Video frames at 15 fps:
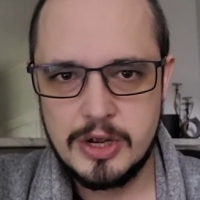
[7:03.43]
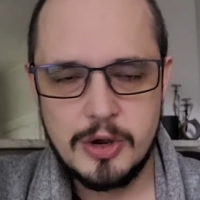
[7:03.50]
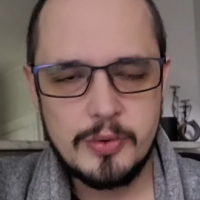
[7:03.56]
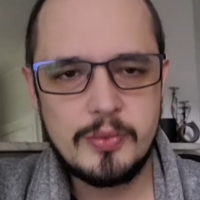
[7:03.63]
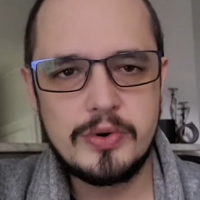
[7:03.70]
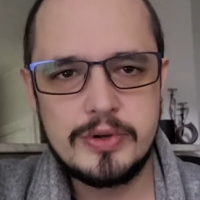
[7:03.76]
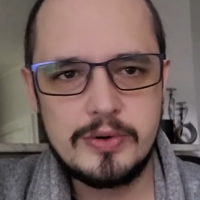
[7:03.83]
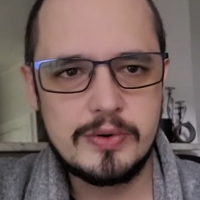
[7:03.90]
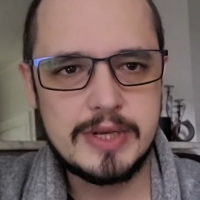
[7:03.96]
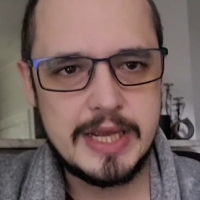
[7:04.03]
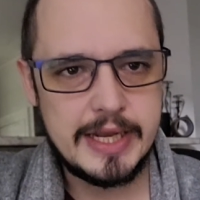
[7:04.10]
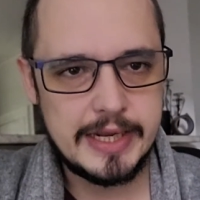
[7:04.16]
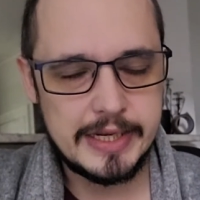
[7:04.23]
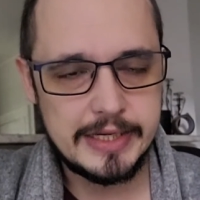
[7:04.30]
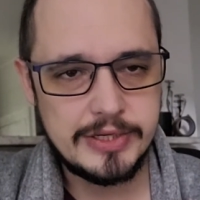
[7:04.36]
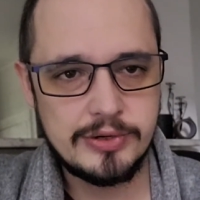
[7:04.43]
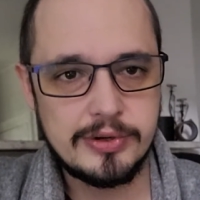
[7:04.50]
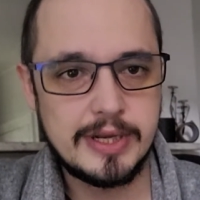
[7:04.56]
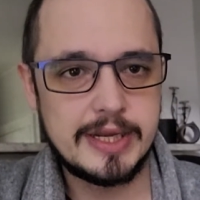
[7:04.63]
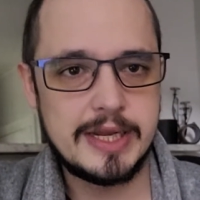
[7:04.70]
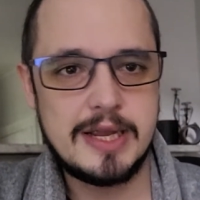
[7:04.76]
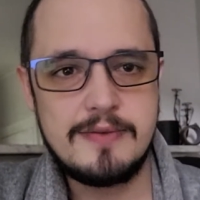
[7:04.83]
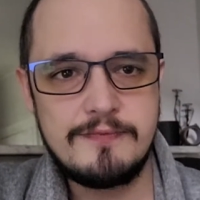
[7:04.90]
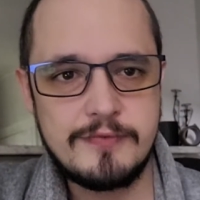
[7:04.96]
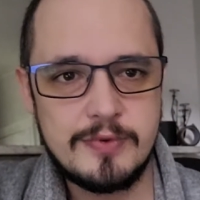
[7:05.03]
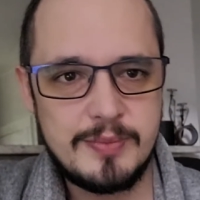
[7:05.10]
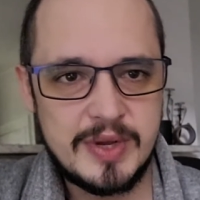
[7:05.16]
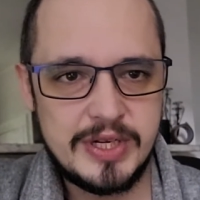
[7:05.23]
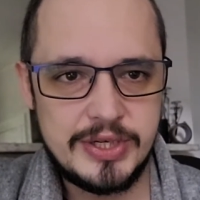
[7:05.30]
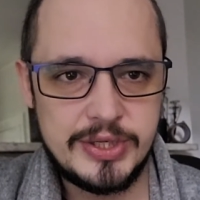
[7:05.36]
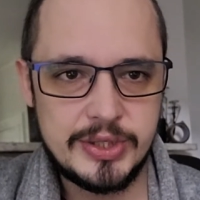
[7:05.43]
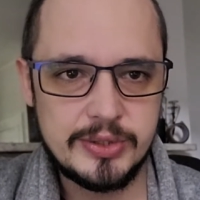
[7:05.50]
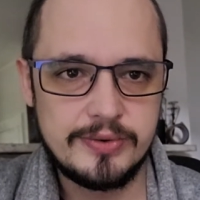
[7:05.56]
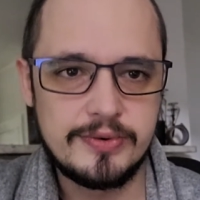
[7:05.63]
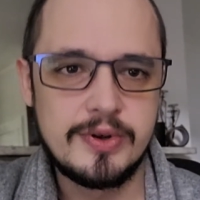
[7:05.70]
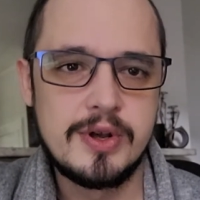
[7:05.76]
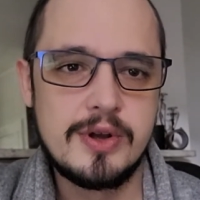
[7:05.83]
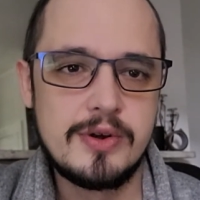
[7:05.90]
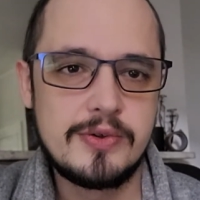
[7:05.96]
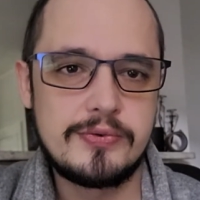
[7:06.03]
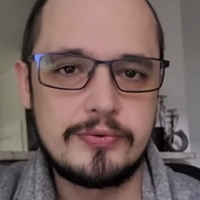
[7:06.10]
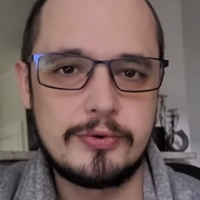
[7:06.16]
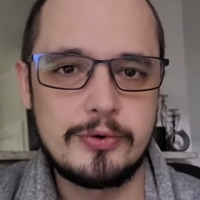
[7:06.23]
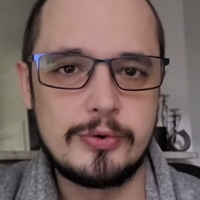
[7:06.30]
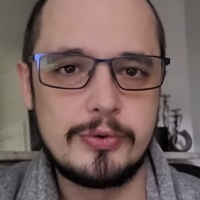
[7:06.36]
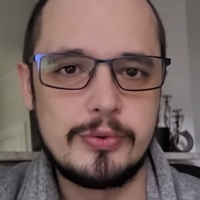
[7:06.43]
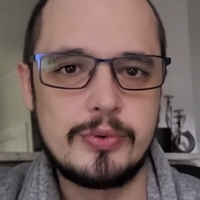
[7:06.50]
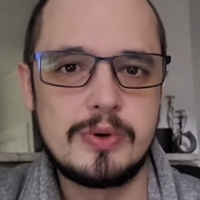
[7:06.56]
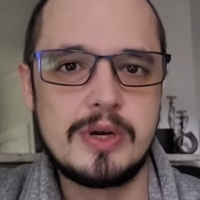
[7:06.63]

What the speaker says: what you're getting is you're getting information through